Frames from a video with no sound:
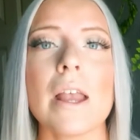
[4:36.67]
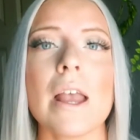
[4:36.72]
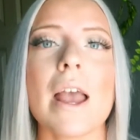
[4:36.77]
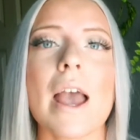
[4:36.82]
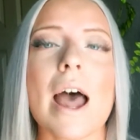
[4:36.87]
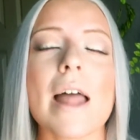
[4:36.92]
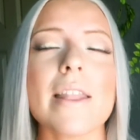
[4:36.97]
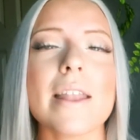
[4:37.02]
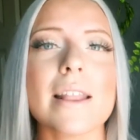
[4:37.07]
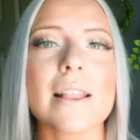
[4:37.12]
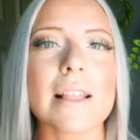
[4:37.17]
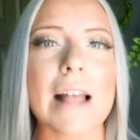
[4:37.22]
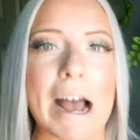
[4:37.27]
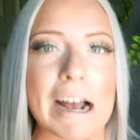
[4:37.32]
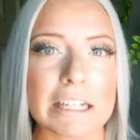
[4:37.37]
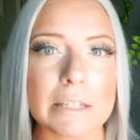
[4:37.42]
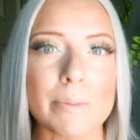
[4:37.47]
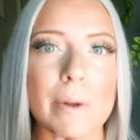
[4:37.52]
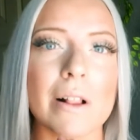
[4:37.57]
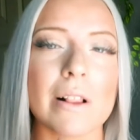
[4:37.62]
And then
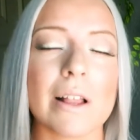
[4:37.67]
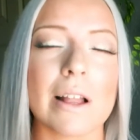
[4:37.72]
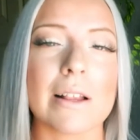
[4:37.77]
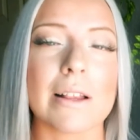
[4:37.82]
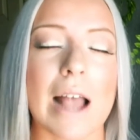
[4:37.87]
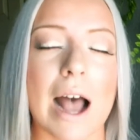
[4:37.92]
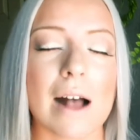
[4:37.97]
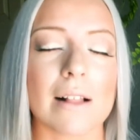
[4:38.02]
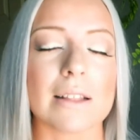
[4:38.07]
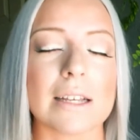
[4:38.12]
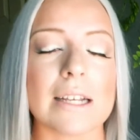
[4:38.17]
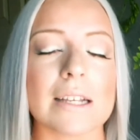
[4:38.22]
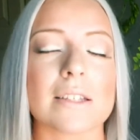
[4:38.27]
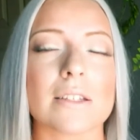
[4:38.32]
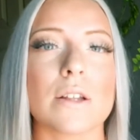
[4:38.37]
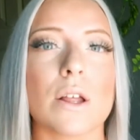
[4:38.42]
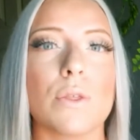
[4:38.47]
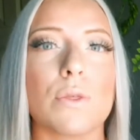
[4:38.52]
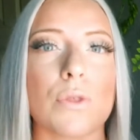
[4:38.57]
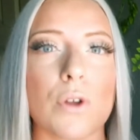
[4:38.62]
last but not least,
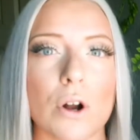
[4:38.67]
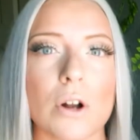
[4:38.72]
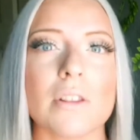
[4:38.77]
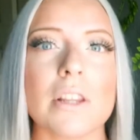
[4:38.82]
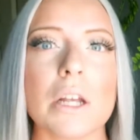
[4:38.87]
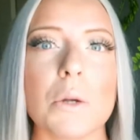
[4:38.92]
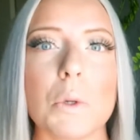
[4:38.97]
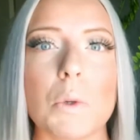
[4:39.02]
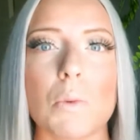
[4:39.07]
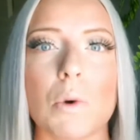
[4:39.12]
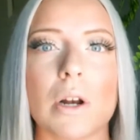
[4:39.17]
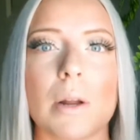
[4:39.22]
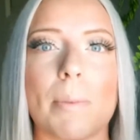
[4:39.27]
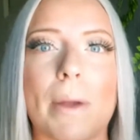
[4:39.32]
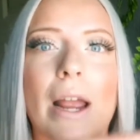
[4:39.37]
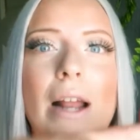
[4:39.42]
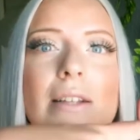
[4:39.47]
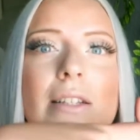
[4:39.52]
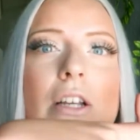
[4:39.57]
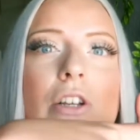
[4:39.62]
the third thing we want to
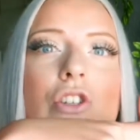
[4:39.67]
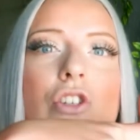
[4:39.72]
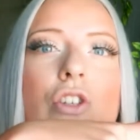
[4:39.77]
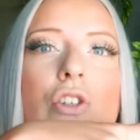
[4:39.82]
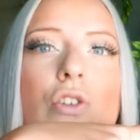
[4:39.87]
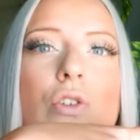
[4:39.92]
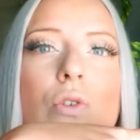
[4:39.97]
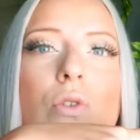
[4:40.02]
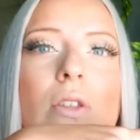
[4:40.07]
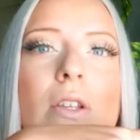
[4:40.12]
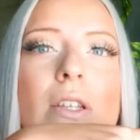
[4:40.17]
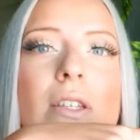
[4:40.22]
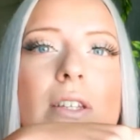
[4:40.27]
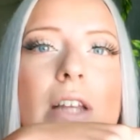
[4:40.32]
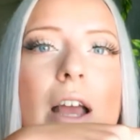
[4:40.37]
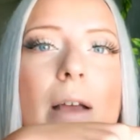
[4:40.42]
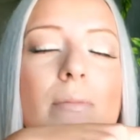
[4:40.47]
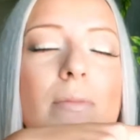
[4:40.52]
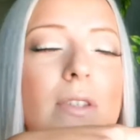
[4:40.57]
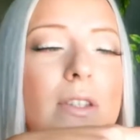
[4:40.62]
pay attention to, the
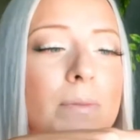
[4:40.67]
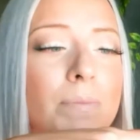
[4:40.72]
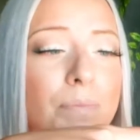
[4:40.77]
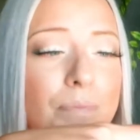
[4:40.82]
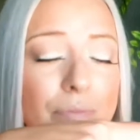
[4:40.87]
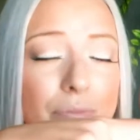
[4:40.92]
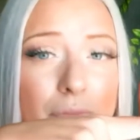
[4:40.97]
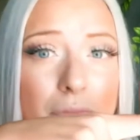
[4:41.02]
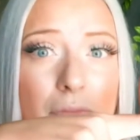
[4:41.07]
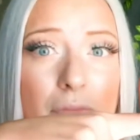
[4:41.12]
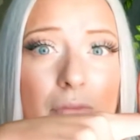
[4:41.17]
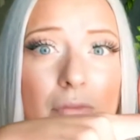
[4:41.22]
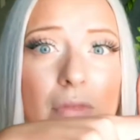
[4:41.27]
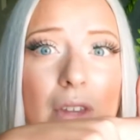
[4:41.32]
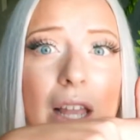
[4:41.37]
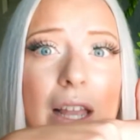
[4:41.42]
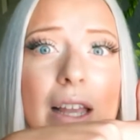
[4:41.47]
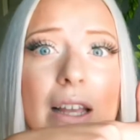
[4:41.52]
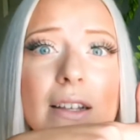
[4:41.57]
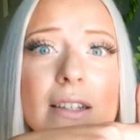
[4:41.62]
stems,
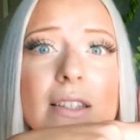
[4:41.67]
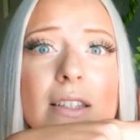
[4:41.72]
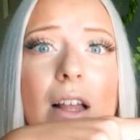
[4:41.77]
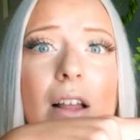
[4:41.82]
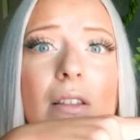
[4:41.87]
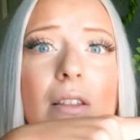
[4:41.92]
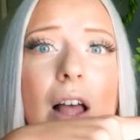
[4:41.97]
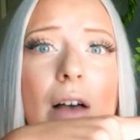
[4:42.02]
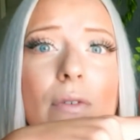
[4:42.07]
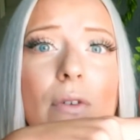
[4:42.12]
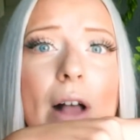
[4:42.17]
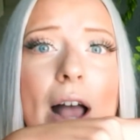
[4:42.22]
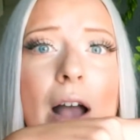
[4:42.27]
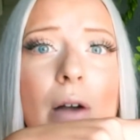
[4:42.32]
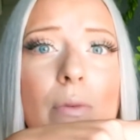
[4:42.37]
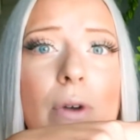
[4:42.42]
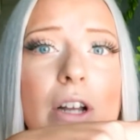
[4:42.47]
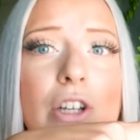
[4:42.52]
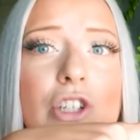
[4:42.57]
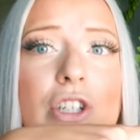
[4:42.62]
is the level at
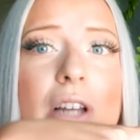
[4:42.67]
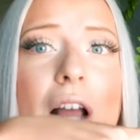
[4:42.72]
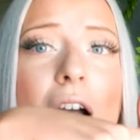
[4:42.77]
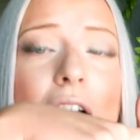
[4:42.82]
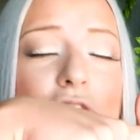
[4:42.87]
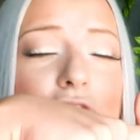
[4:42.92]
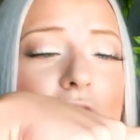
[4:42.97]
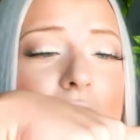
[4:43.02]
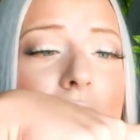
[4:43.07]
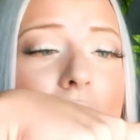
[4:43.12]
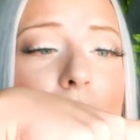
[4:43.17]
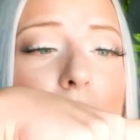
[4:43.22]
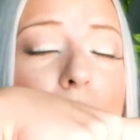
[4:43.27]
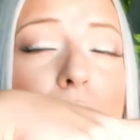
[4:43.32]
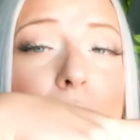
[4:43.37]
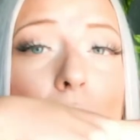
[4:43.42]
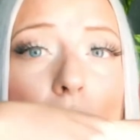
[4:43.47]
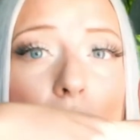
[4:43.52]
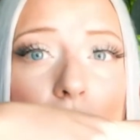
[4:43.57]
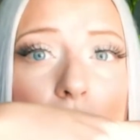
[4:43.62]
which, not just how
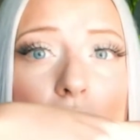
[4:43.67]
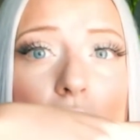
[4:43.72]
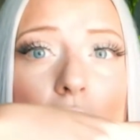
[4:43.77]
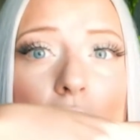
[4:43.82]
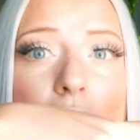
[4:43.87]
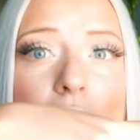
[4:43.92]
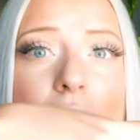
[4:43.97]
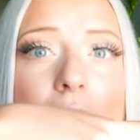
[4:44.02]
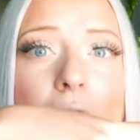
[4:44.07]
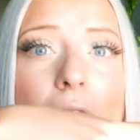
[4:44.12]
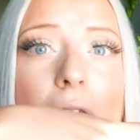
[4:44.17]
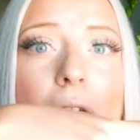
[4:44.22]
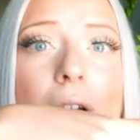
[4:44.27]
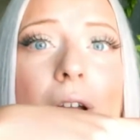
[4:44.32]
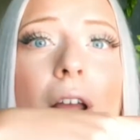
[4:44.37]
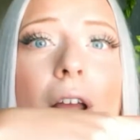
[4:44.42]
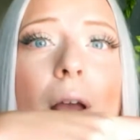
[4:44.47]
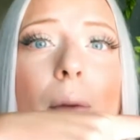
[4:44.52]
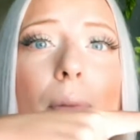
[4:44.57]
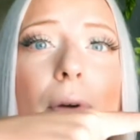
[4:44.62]
far across they are,
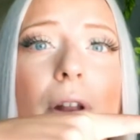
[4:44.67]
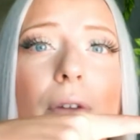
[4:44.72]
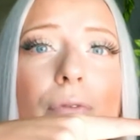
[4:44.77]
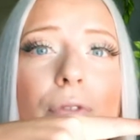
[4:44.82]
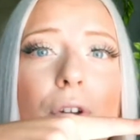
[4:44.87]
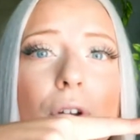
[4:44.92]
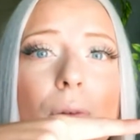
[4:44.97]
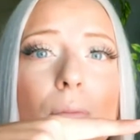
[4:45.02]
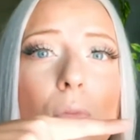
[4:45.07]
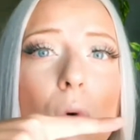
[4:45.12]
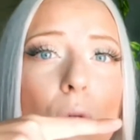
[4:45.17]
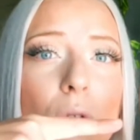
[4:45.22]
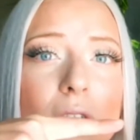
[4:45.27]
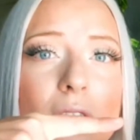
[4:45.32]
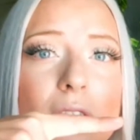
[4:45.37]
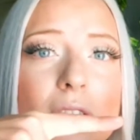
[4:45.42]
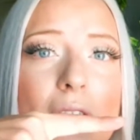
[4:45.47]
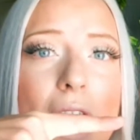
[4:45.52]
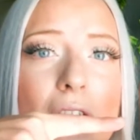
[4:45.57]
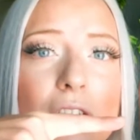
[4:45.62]
but if they're more
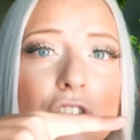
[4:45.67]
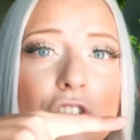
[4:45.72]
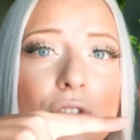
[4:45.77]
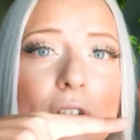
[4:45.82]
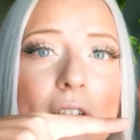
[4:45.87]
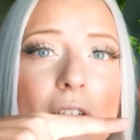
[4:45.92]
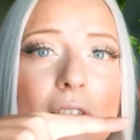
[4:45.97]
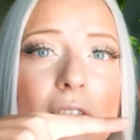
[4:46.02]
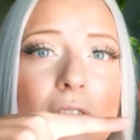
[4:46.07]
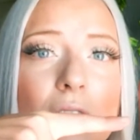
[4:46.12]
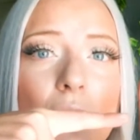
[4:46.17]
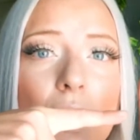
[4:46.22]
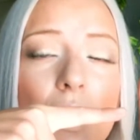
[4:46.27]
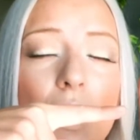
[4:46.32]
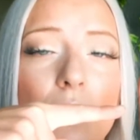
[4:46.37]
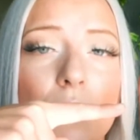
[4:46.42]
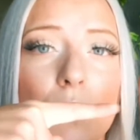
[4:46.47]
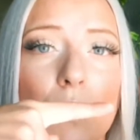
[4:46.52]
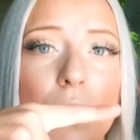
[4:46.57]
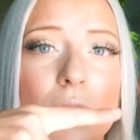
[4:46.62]
exaggerated
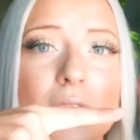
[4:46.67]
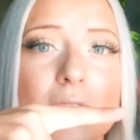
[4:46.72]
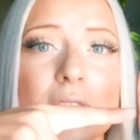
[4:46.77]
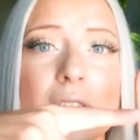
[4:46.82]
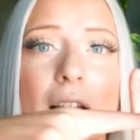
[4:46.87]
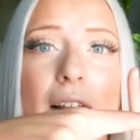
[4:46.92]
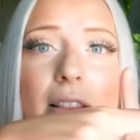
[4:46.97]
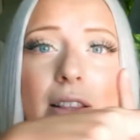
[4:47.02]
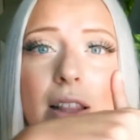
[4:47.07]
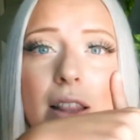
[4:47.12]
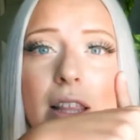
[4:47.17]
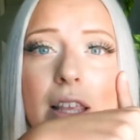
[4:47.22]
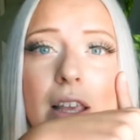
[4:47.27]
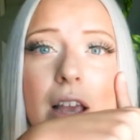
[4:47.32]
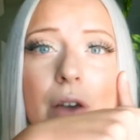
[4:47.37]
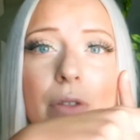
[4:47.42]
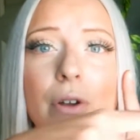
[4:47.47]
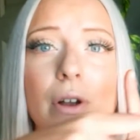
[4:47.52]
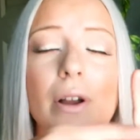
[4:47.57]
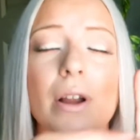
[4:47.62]
on one side than the
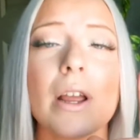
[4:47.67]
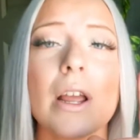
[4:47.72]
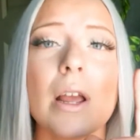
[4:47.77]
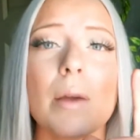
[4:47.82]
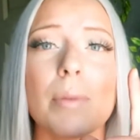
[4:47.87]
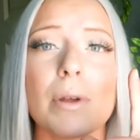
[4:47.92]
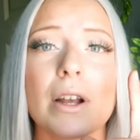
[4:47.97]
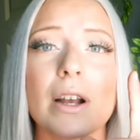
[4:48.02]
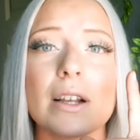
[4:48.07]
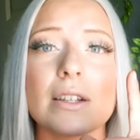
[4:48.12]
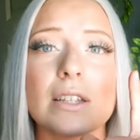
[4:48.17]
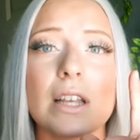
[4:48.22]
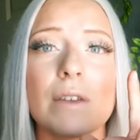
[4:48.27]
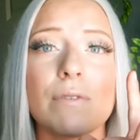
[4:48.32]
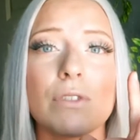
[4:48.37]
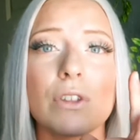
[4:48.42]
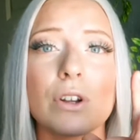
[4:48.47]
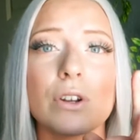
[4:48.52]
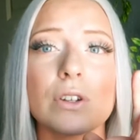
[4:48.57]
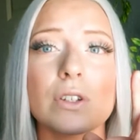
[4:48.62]
other. Because if
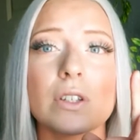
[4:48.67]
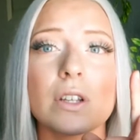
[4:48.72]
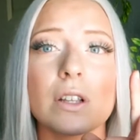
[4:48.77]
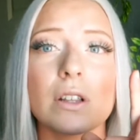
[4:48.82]
there's